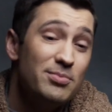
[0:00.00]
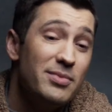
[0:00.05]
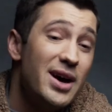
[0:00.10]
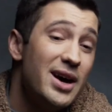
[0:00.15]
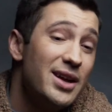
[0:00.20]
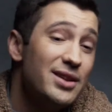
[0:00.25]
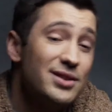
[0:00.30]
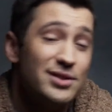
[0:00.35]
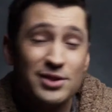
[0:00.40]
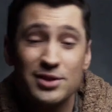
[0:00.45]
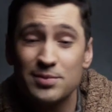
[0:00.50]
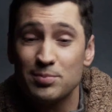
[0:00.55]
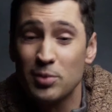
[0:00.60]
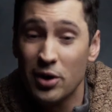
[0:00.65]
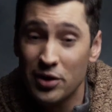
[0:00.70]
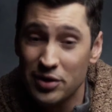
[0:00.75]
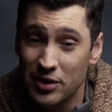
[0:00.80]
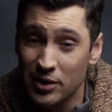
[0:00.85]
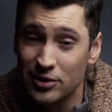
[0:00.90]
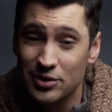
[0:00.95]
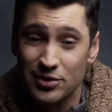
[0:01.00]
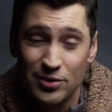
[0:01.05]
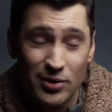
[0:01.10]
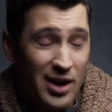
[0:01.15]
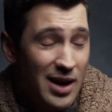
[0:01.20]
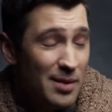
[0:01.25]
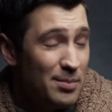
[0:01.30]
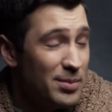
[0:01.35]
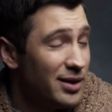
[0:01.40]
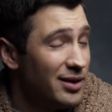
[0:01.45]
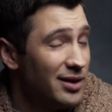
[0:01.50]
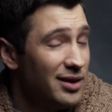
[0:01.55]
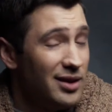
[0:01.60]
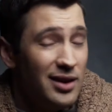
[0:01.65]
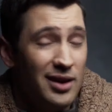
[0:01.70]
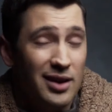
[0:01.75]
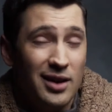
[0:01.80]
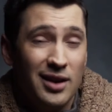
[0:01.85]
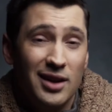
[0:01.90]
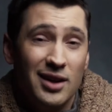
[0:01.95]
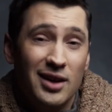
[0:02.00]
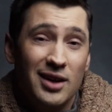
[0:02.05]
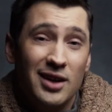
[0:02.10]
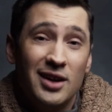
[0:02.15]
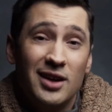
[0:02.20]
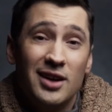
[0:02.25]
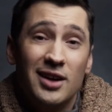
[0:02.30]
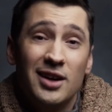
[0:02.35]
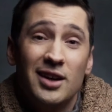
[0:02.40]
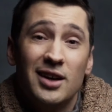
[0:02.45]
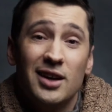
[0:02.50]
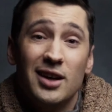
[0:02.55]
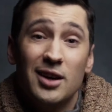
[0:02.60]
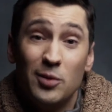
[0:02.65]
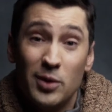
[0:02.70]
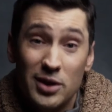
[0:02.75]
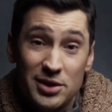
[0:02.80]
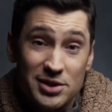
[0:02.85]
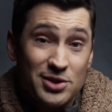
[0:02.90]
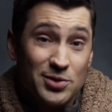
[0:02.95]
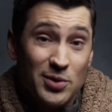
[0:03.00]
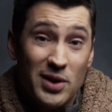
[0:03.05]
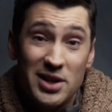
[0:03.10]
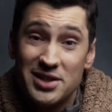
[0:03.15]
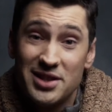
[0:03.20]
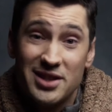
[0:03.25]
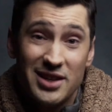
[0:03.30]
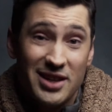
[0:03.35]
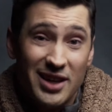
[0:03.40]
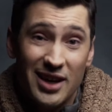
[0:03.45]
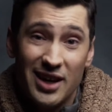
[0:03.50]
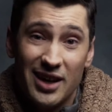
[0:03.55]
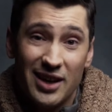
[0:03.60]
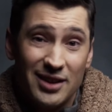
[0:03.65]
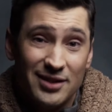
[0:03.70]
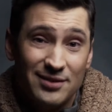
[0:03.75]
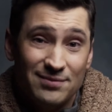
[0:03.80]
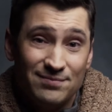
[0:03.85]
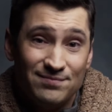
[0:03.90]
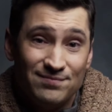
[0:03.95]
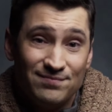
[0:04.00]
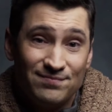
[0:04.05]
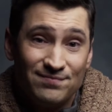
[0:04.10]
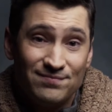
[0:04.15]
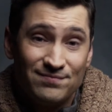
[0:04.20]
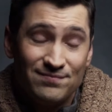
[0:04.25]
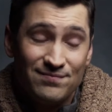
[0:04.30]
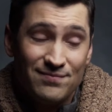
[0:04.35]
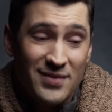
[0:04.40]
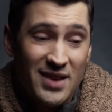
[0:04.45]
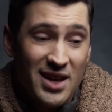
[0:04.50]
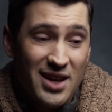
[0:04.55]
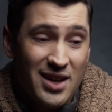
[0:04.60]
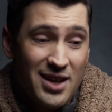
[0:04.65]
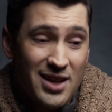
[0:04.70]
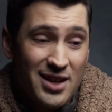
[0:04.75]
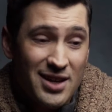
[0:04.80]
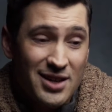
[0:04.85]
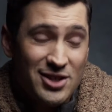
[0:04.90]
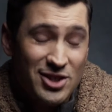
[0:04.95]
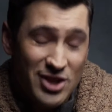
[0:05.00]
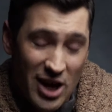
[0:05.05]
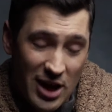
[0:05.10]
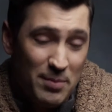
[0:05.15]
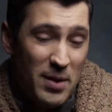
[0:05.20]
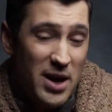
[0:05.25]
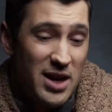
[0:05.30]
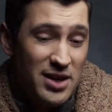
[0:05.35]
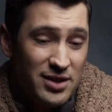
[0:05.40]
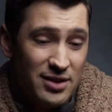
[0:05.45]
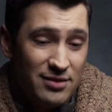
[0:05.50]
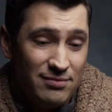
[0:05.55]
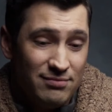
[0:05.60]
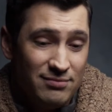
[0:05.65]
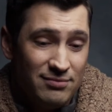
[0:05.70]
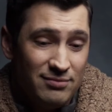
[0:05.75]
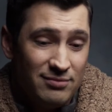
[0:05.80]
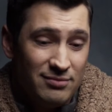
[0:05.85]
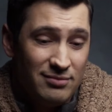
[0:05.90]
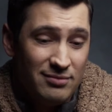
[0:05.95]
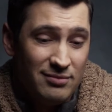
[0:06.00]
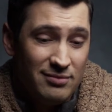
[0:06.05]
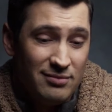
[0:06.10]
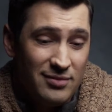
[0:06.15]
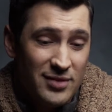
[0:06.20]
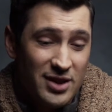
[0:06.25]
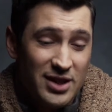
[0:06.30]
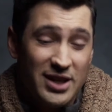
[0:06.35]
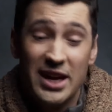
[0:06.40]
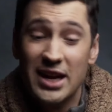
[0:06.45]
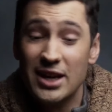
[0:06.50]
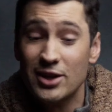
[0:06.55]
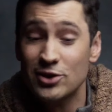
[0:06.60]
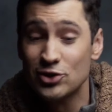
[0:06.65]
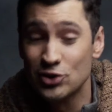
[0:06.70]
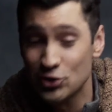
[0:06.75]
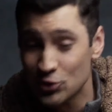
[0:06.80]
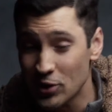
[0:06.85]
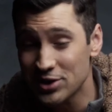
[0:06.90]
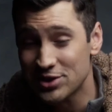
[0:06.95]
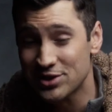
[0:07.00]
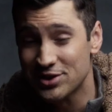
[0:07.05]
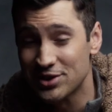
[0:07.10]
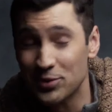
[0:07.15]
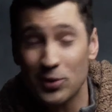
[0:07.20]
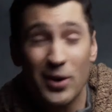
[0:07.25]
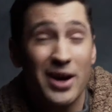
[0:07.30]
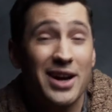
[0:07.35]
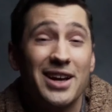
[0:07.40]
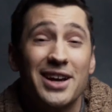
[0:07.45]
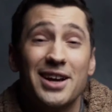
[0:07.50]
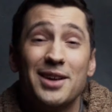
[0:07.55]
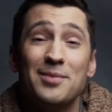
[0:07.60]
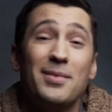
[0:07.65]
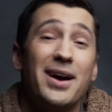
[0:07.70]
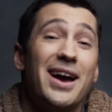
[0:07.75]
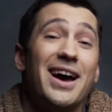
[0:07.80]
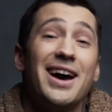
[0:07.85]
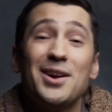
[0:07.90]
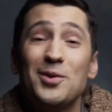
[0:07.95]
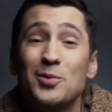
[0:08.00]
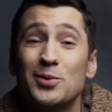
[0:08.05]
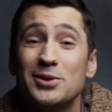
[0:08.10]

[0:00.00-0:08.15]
men sprung their trap and went straight to the king. Checkmate. The king's trusted right hand man